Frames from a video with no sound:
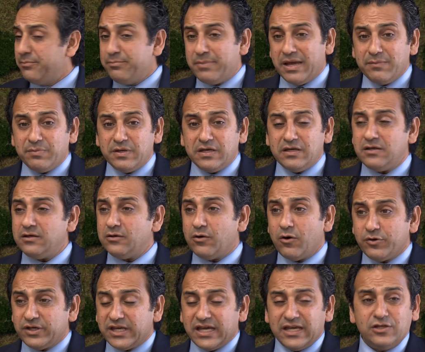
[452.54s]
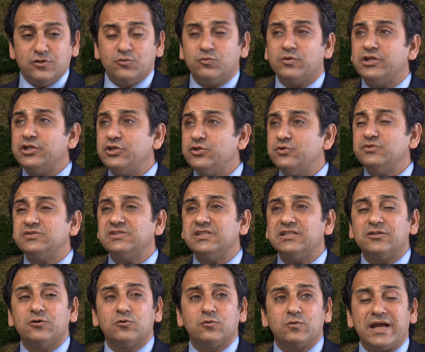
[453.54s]
Maybe, okay, you want to use
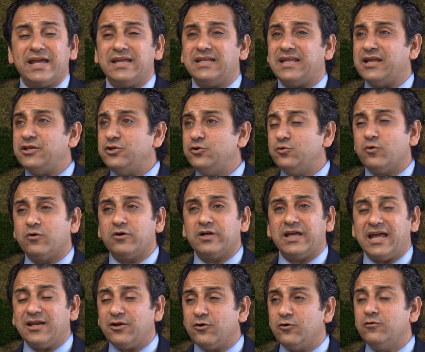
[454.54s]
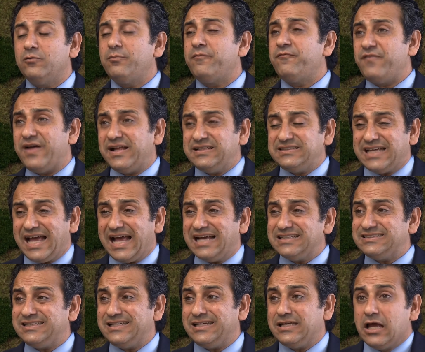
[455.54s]
it, great, and you work at home,
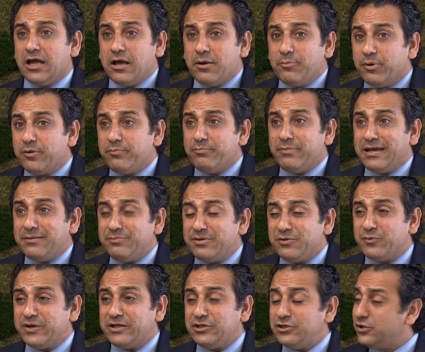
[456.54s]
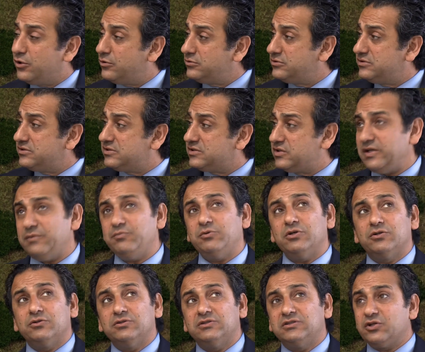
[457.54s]
fantastic. But maybe when you go to sleep, you
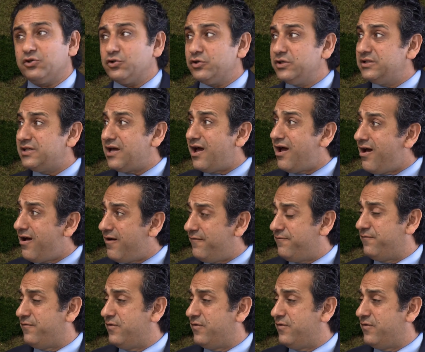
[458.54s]
could turn it off.